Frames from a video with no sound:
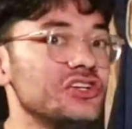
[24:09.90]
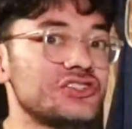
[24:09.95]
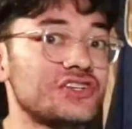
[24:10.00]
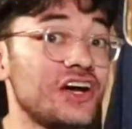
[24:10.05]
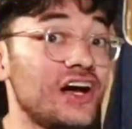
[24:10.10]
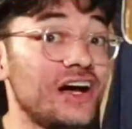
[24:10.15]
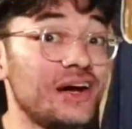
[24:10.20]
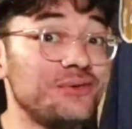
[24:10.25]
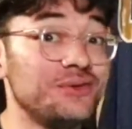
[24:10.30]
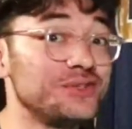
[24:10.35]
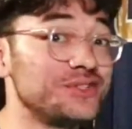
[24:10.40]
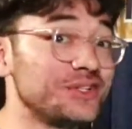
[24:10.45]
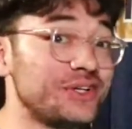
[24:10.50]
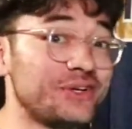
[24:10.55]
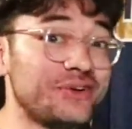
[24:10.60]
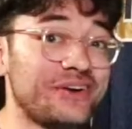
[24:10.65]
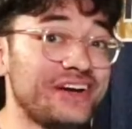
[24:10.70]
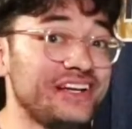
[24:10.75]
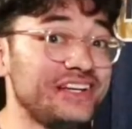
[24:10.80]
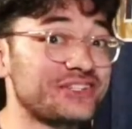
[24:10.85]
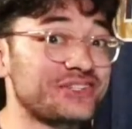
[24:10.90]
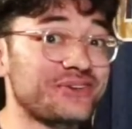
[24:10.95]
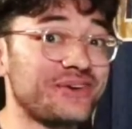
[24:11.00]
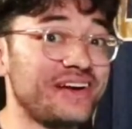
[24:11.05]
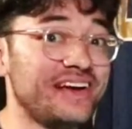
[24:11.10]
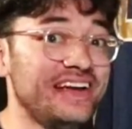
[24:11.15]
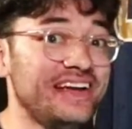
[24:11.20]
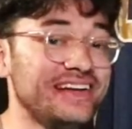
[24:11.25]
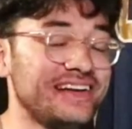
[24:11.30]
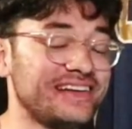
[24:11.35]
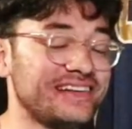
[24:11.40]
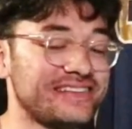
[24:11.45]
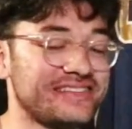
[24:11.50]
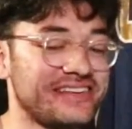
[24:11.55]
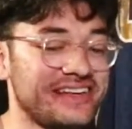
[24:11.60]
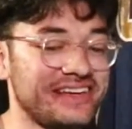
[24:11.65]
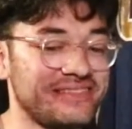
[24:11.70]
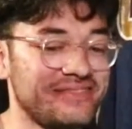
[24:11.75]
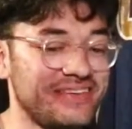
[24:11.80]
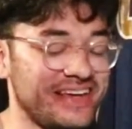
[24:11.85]
This guy was a great trade, and
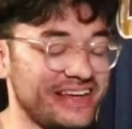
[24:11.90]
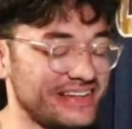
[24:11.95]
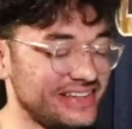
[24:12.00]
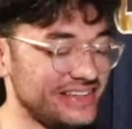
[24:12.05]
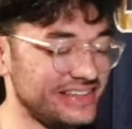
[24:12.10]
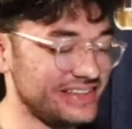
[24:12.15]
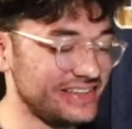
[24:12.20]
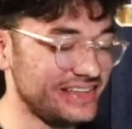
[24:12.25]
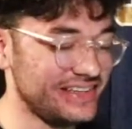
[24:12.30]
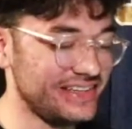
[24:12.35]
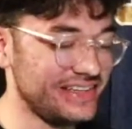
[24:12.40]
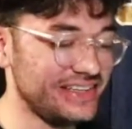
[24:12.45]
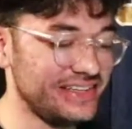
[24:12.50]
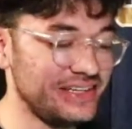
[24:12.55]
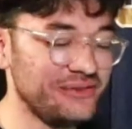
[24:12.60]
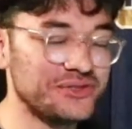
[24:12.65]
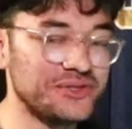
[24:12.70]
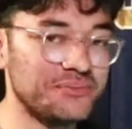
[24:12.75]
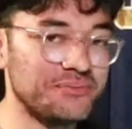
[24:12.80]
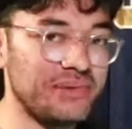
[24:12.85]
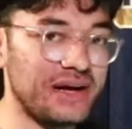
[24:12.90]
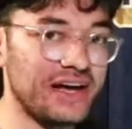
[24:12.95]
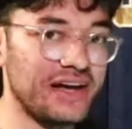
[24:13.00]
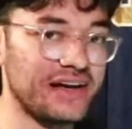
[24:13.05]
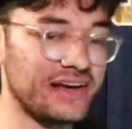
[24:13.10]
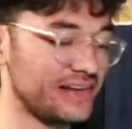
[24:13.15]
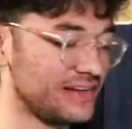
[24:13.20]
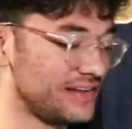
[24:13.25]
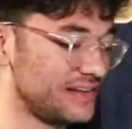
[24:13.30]
it's like, man, he was a buy.